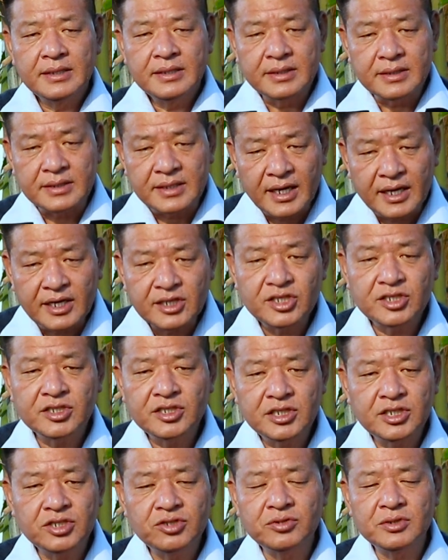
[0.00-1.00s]
the younger
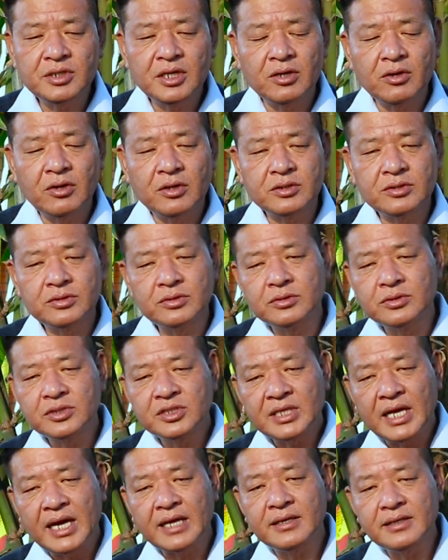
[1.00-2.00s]
generation can also
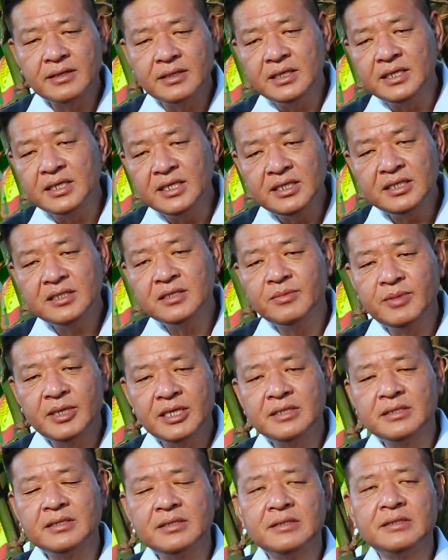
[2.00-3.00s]
start learning
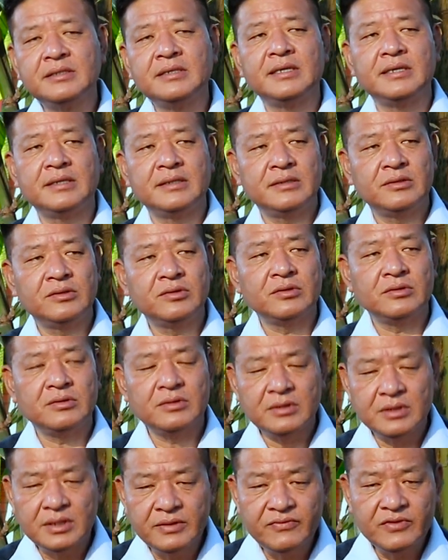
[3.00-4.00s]
Tibetan and
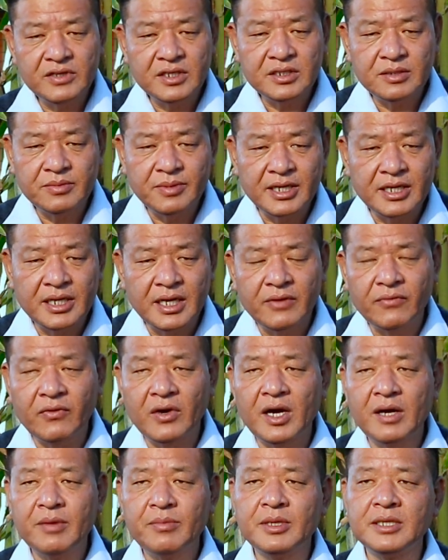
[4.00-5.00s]
live in a Tibetan
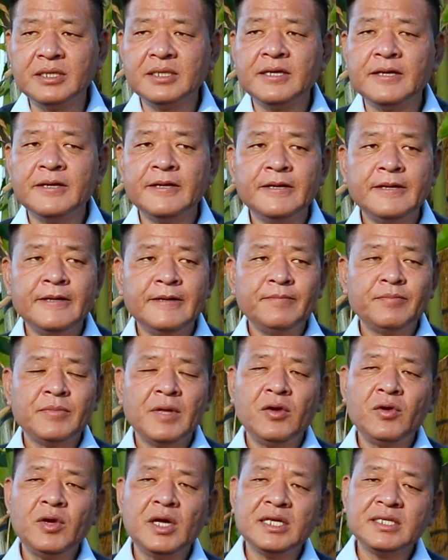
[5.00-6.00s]
environment.
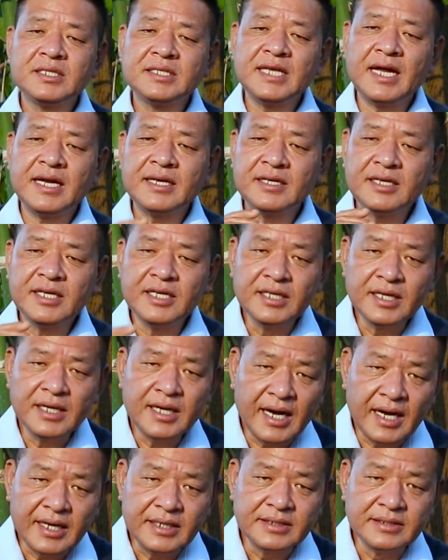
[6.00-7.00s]
Now we can start
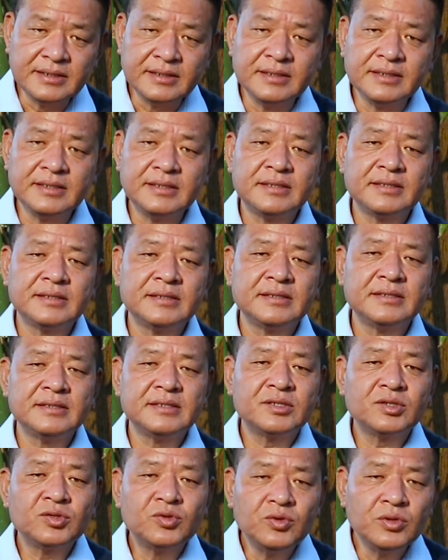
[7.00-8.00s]
kindergartens,
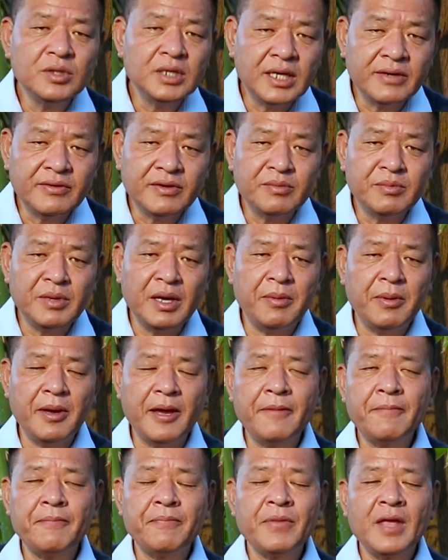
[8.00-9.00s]
school level maybe.